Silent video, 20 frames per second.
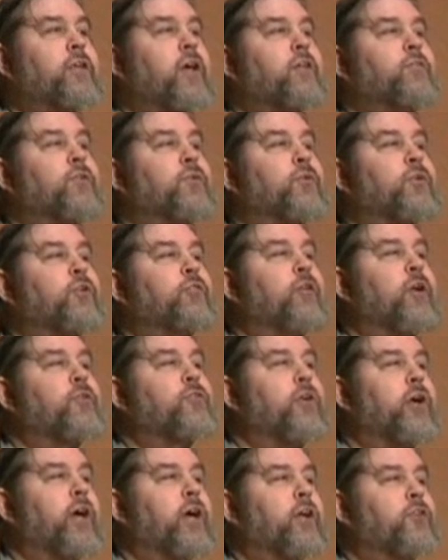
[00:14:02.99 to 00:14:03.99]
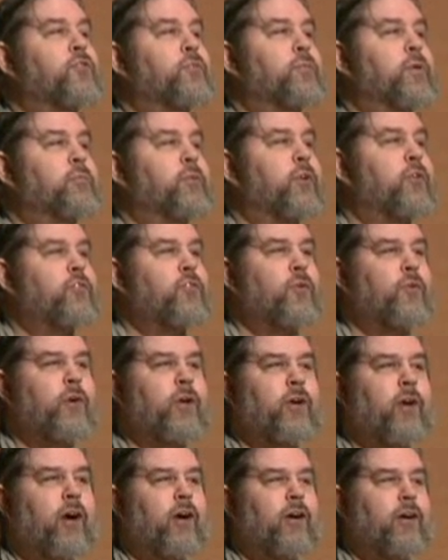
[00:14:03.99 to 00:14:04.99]
David, would you raise your hand so people can see where
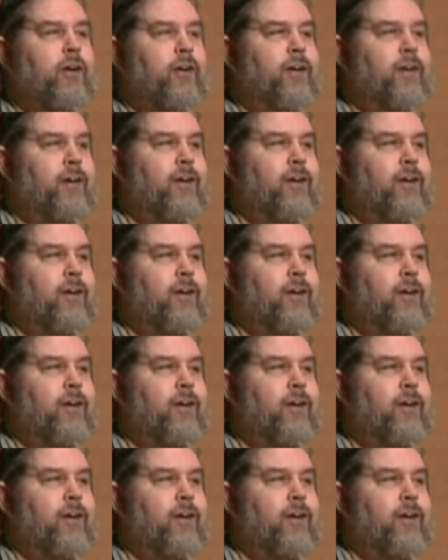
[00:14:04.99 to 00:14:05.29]
you are?